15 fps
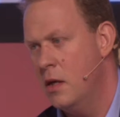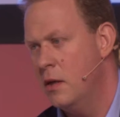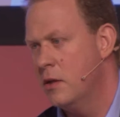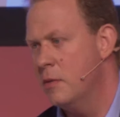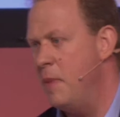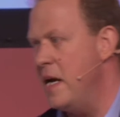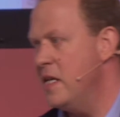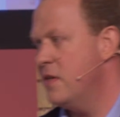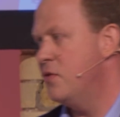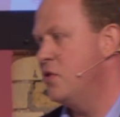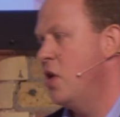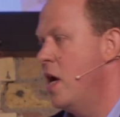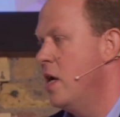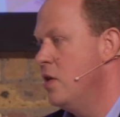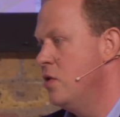the pace of
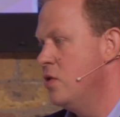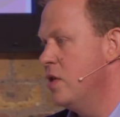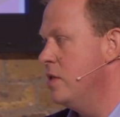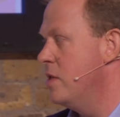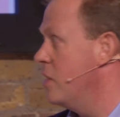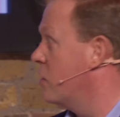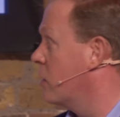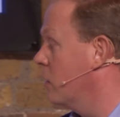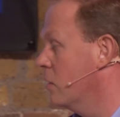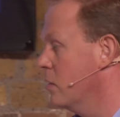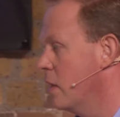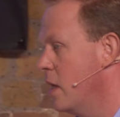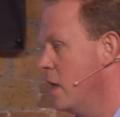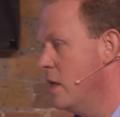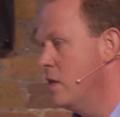change in digital
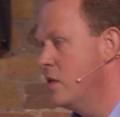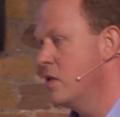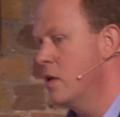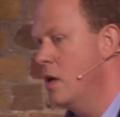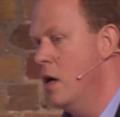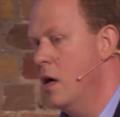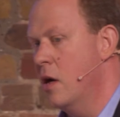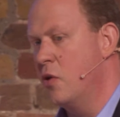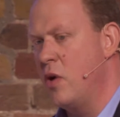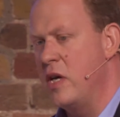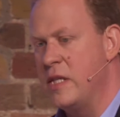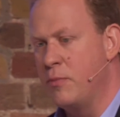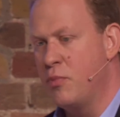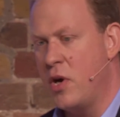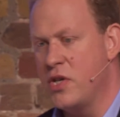is
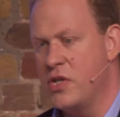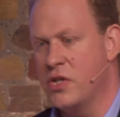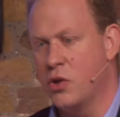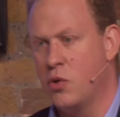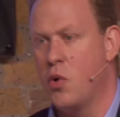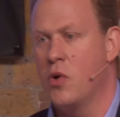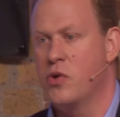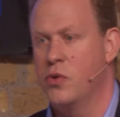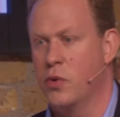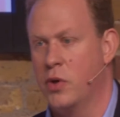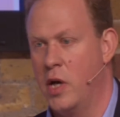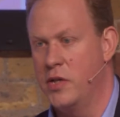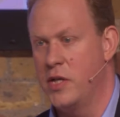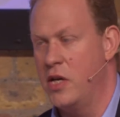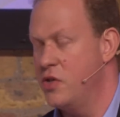creating pressures across
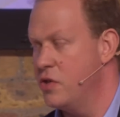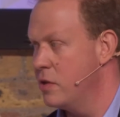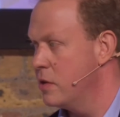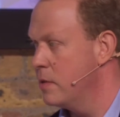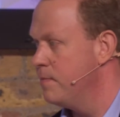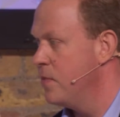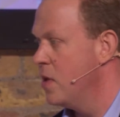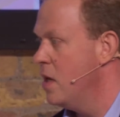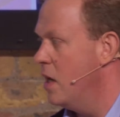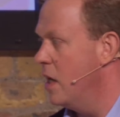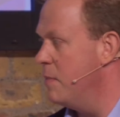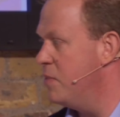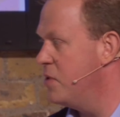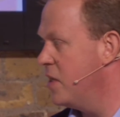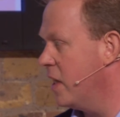organizations. And in
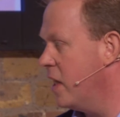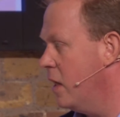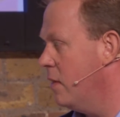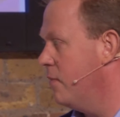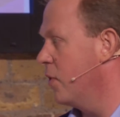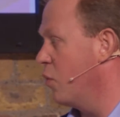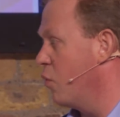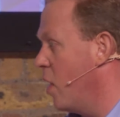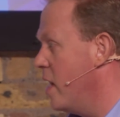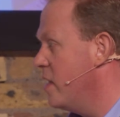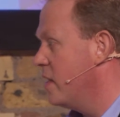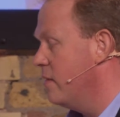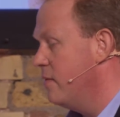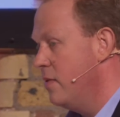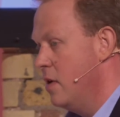particular for
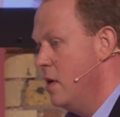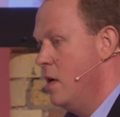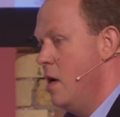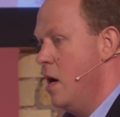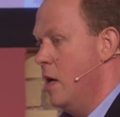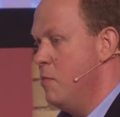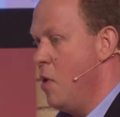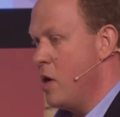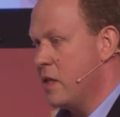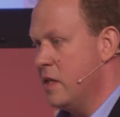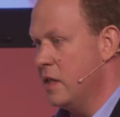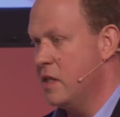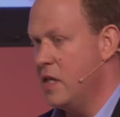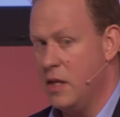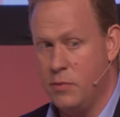creative and
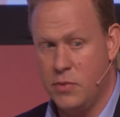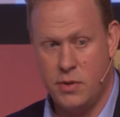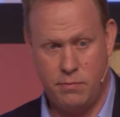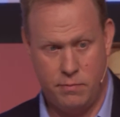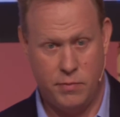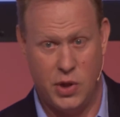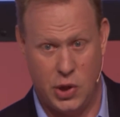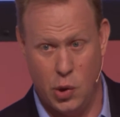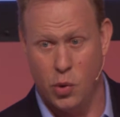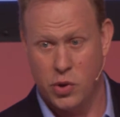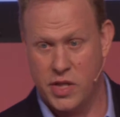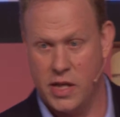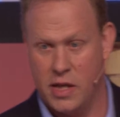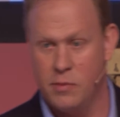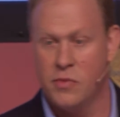marketing teams, your
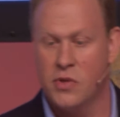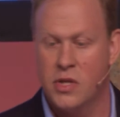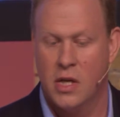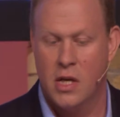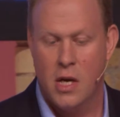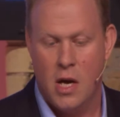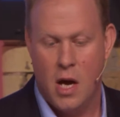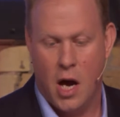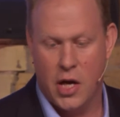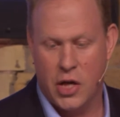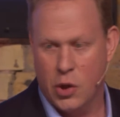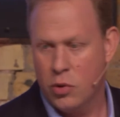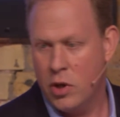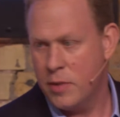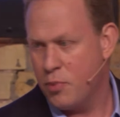teams,
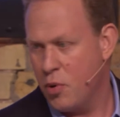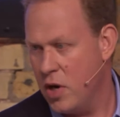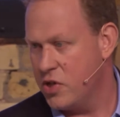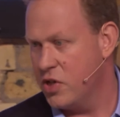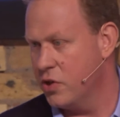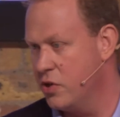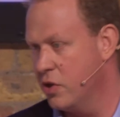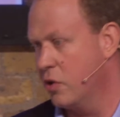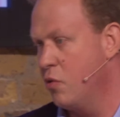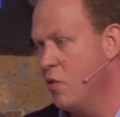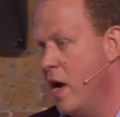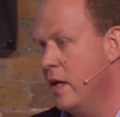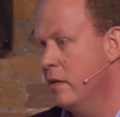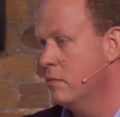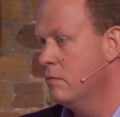you're under pressure to
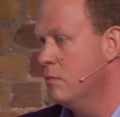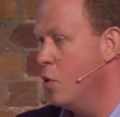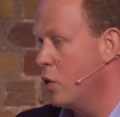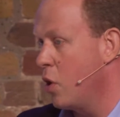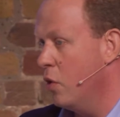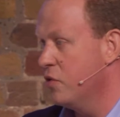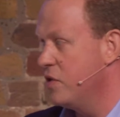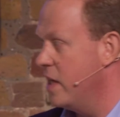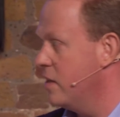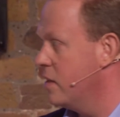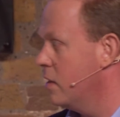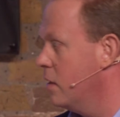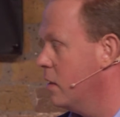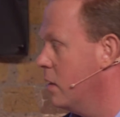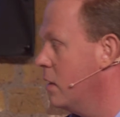create more content,
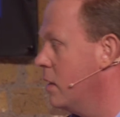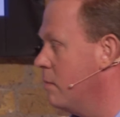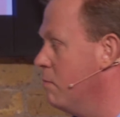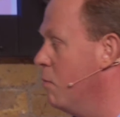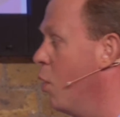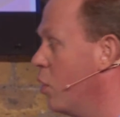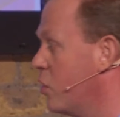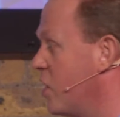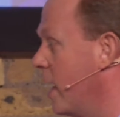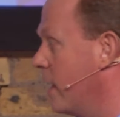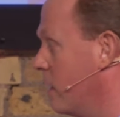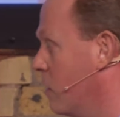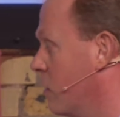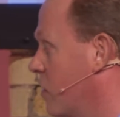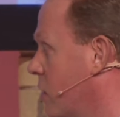more
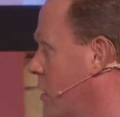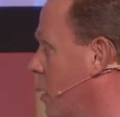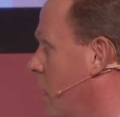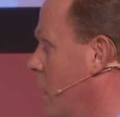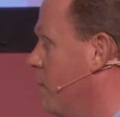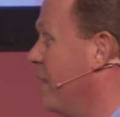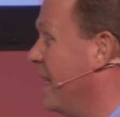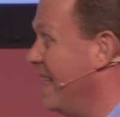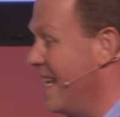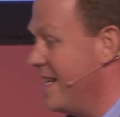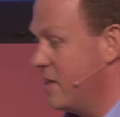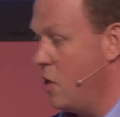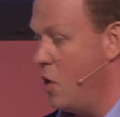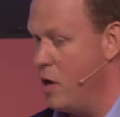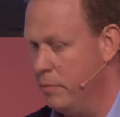channels, but in less
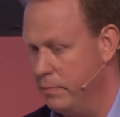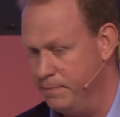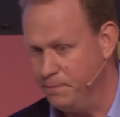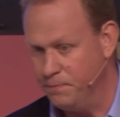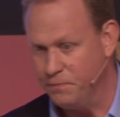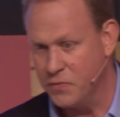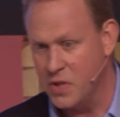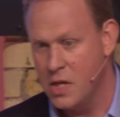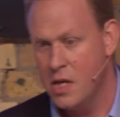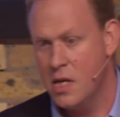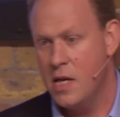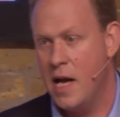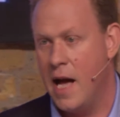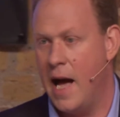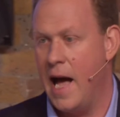time.
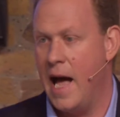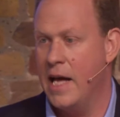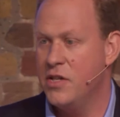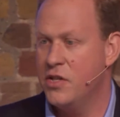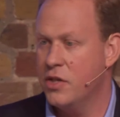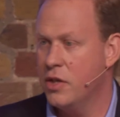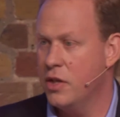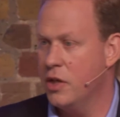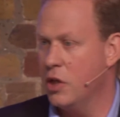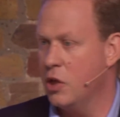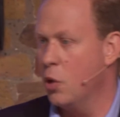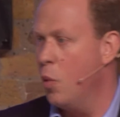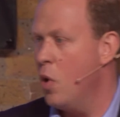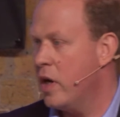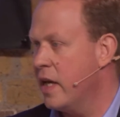And
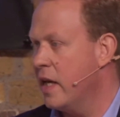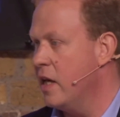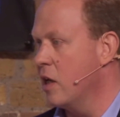you're working in a